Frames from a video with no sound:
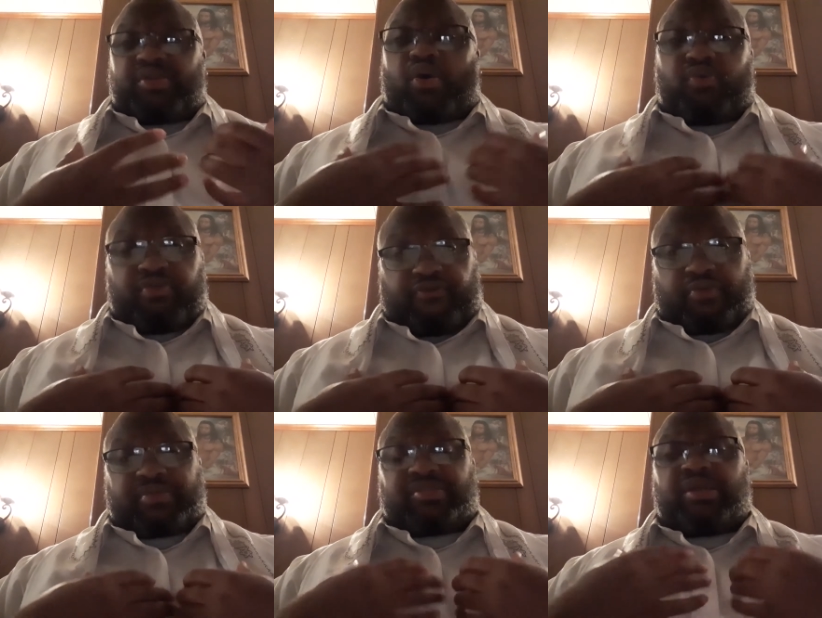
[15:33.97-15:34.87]
of the older
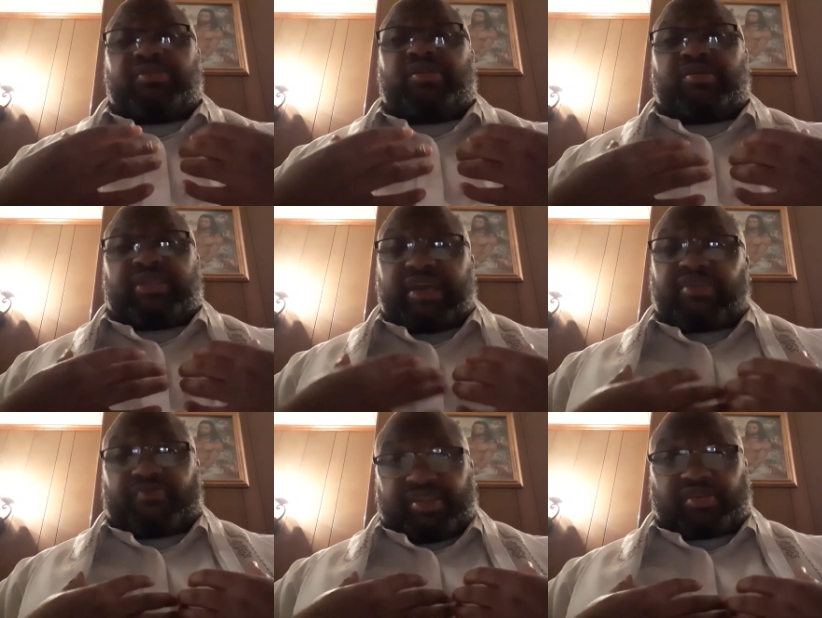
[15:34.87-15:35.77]
folk is, is, is,
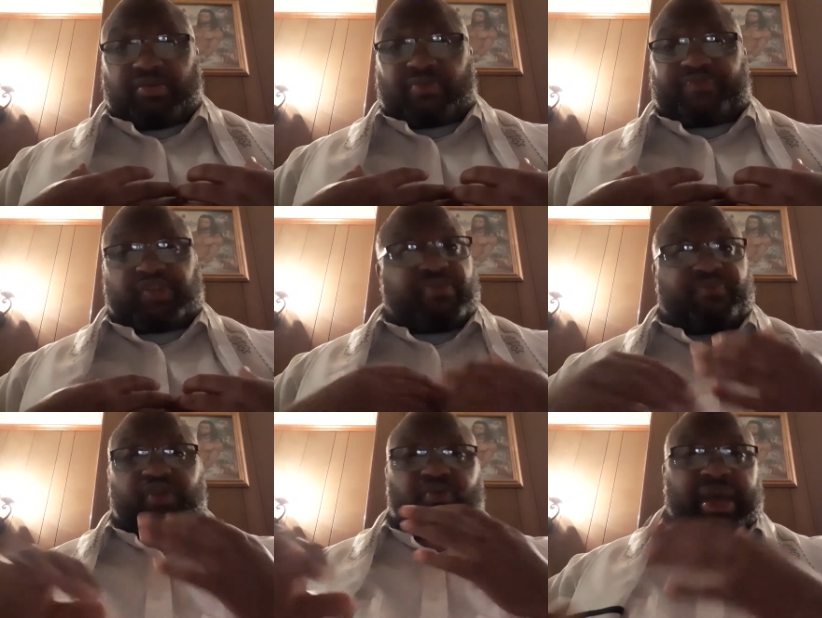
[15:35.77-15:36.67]
ignorant too. Some of them don't